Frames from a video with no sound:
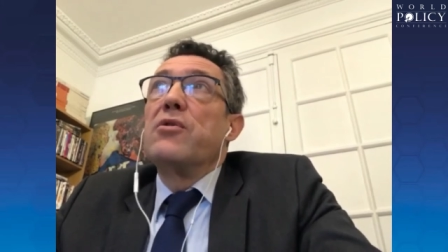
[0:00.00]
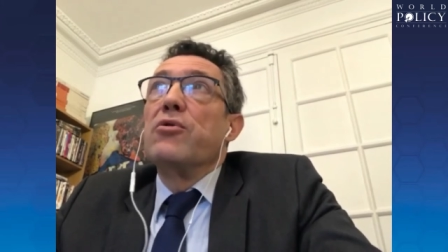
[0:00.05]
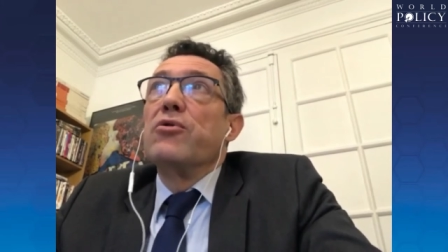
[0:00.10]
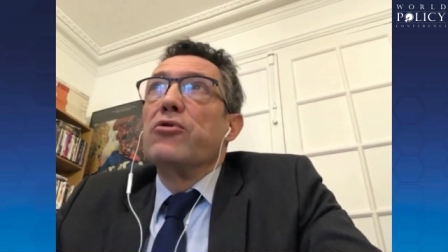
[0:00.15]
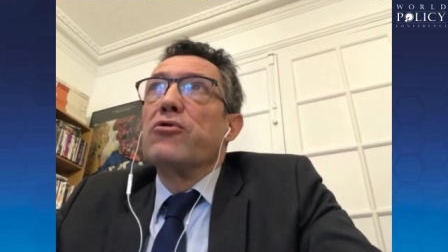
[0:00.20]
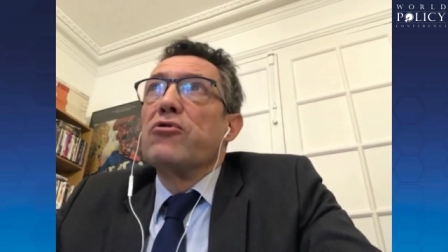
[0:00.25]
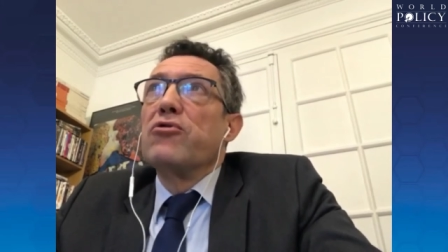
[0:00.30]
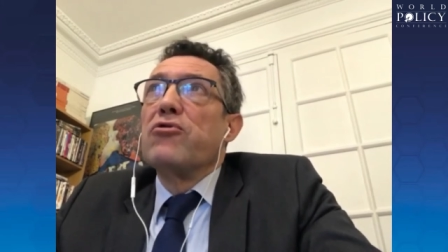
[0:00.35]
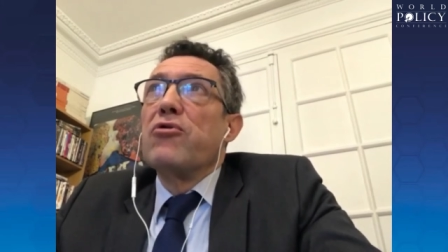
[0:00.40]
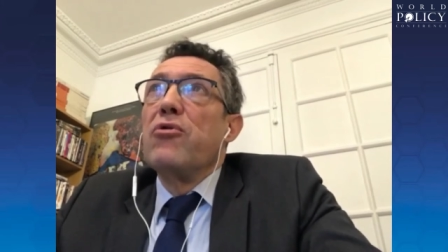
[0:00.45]

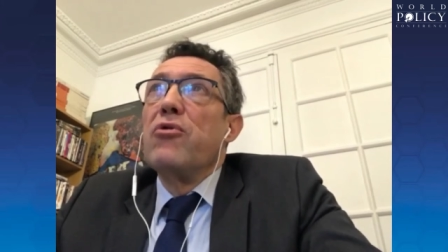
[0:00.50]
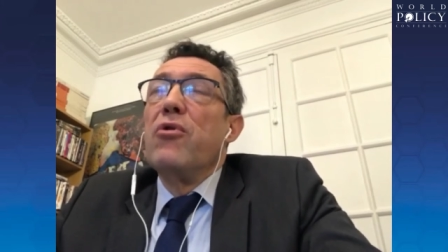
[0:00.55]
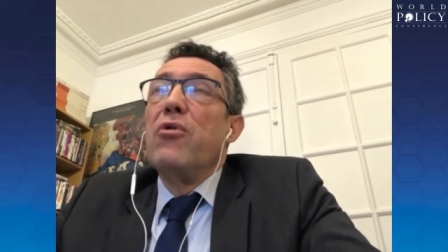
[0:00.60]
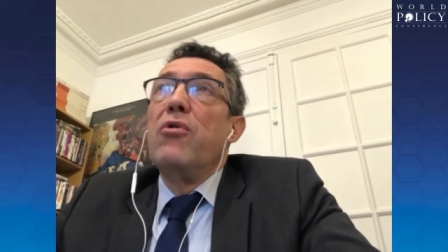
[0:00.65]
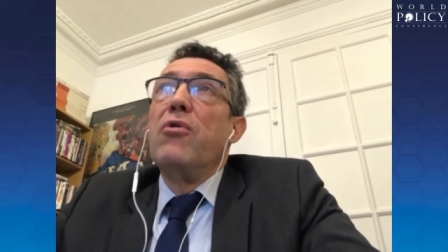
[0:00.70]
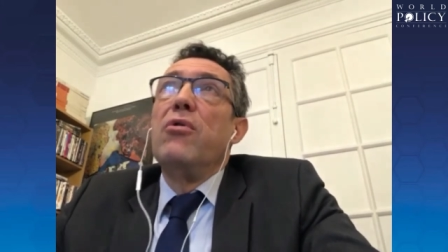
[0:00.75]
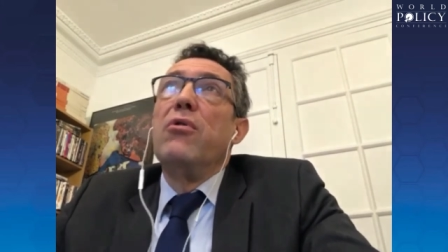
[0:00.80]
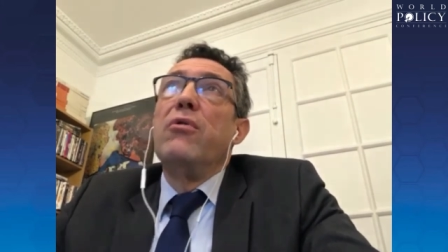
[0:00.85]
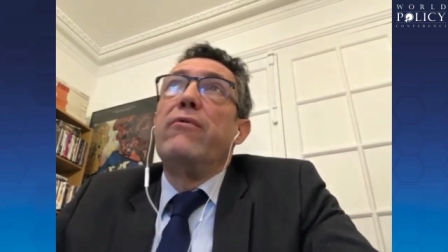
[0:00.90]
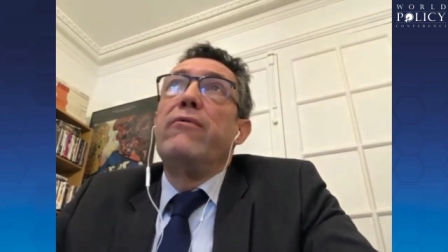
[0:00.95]

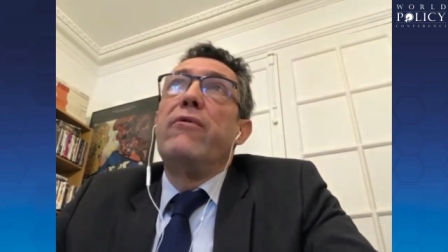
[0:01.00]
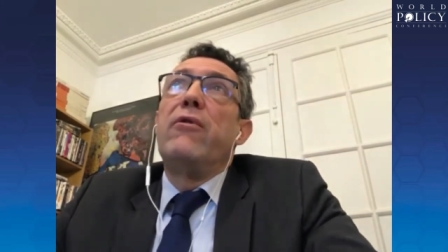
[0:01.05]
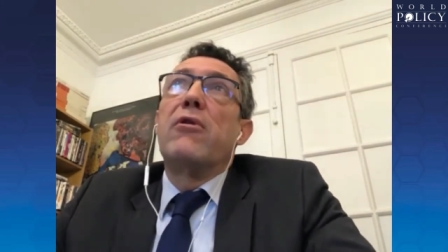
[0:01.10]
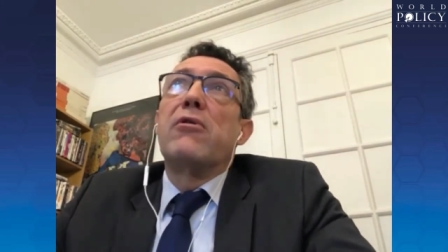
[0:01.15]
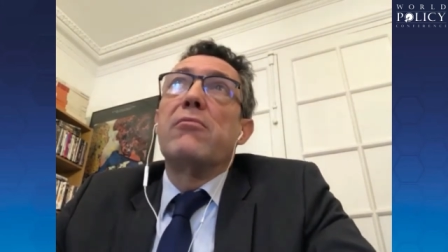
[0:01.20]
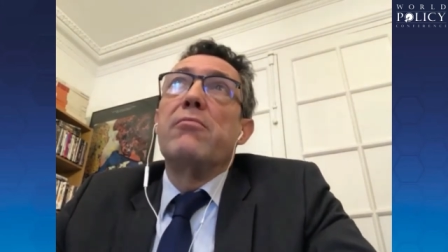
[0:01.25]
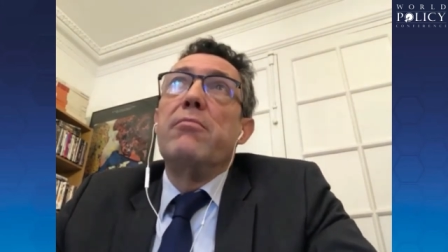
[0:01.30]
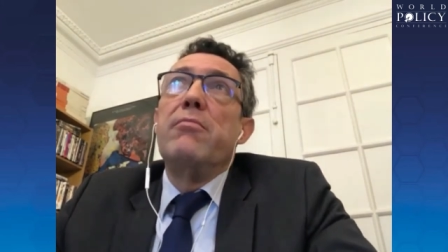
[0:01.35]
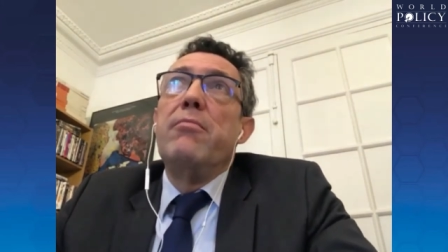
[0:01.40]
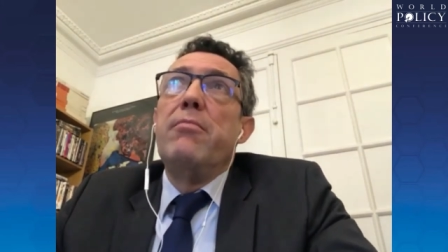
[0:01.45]
control
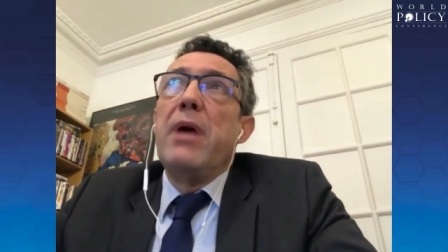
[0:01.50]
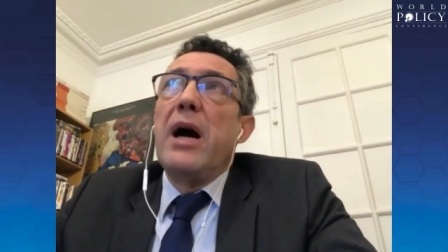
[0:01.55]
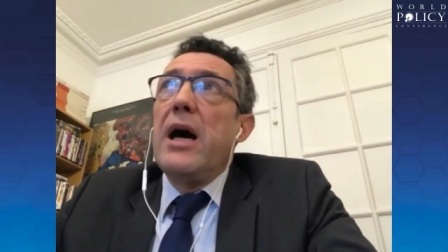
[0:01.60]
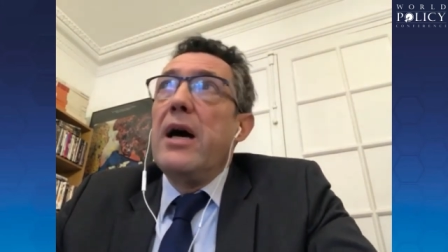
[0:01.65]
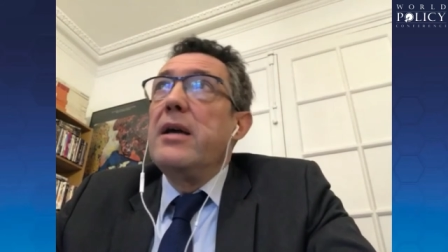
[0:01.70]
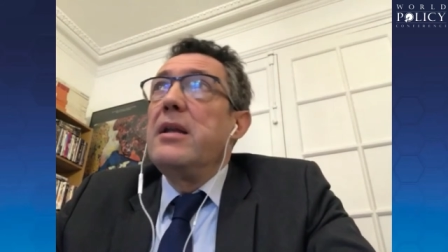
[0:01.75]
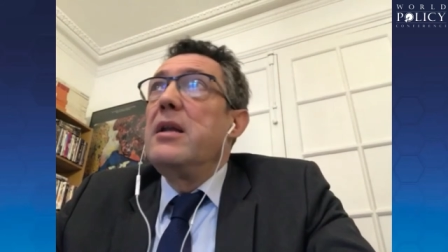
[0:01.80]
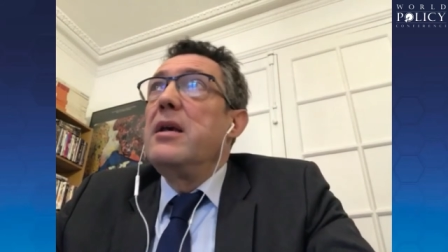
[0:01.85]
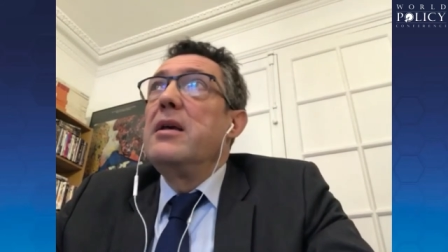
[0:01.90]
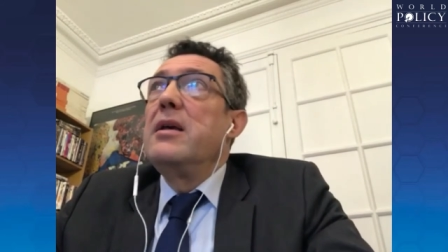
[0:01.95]
for
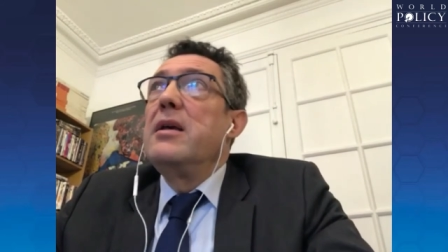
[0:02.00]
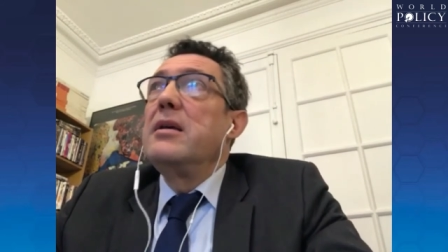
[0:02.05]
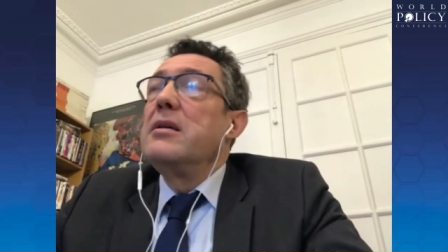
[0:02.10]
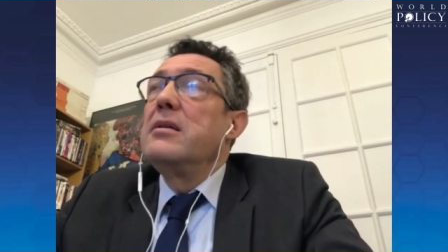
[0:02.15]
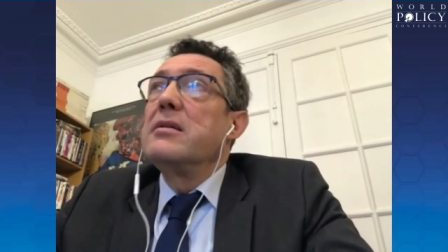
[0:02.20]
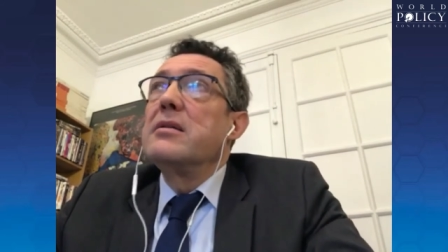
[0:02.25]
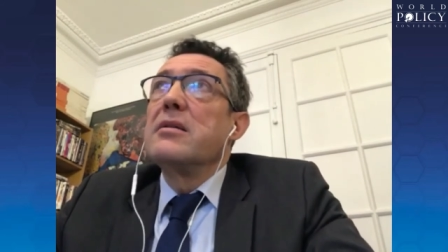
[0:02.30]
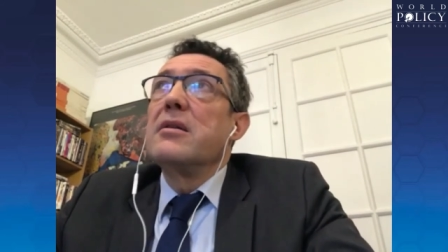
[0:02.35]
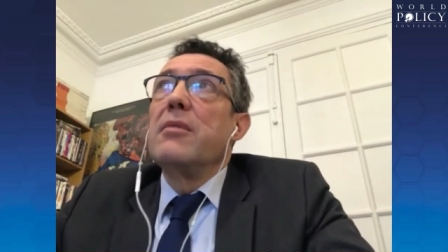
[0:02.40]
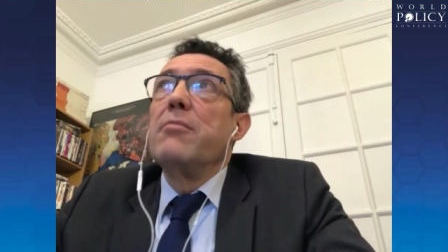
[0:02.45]
biting
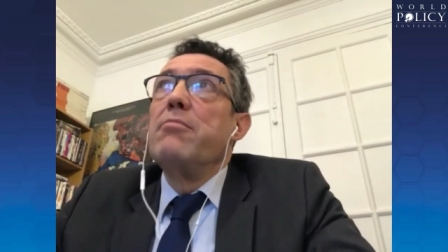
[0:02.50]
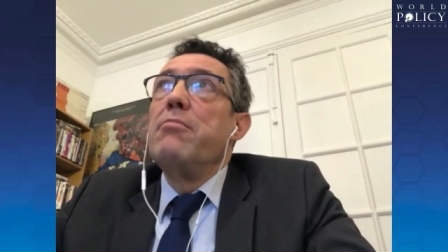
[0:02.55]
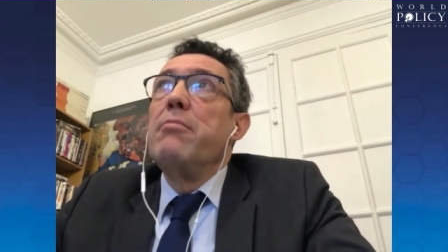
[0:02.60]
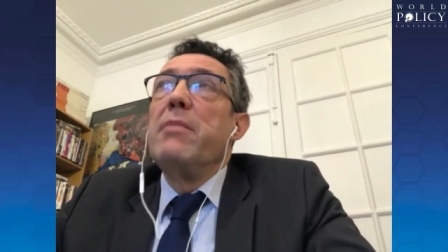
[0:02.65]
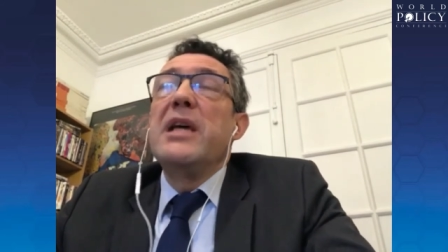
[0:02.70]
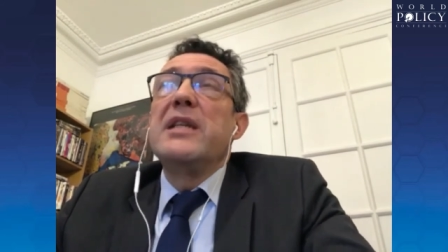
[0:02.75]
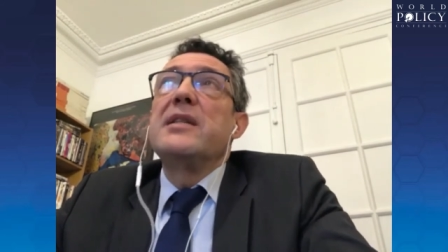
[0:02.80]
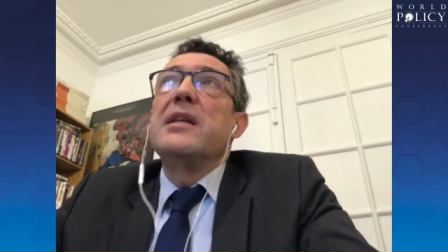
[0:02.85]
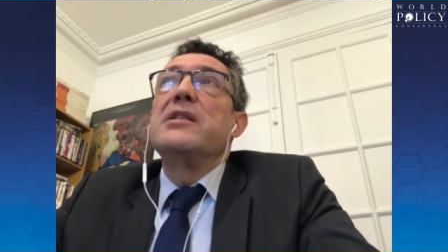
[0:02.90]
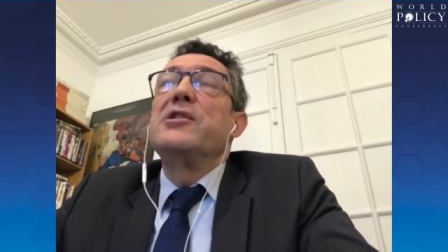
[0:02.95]
some
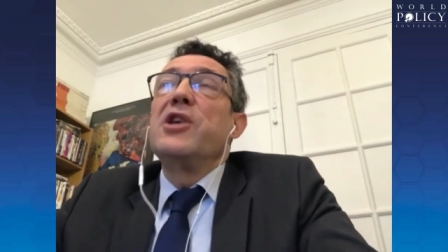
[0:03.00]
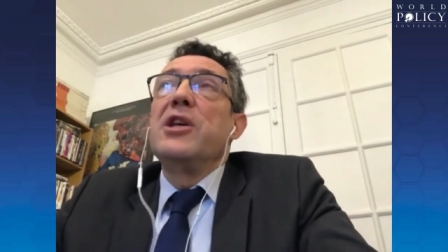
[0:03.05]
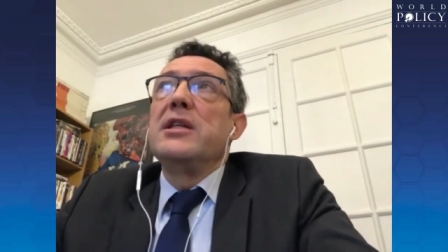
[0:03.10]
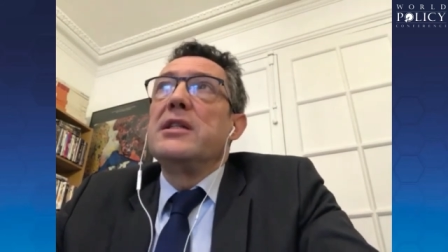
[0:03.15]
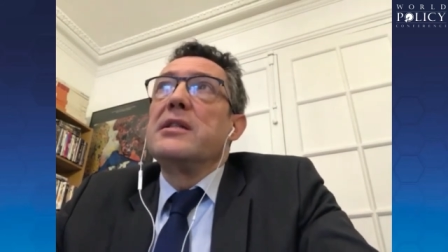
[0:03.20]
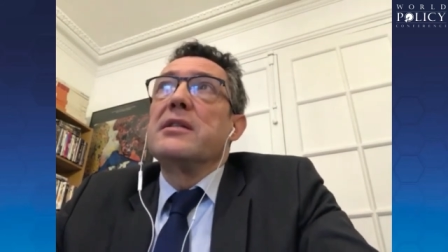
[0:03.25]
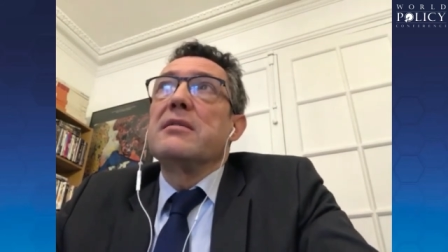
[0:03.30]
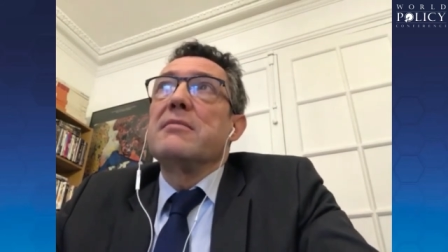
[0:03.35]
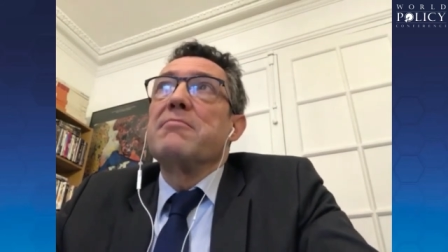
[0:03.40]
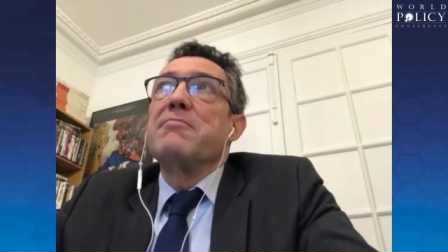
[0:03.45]

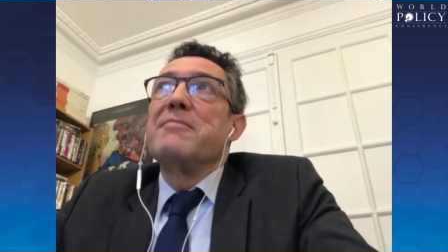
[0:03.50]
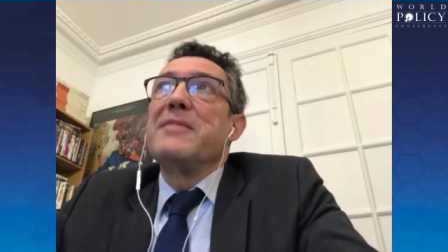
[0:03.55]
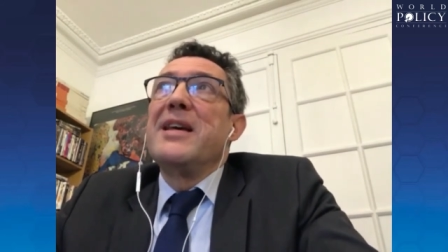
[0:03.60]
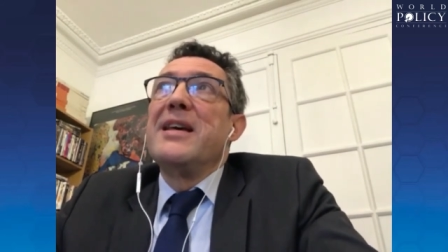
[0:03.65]
messages.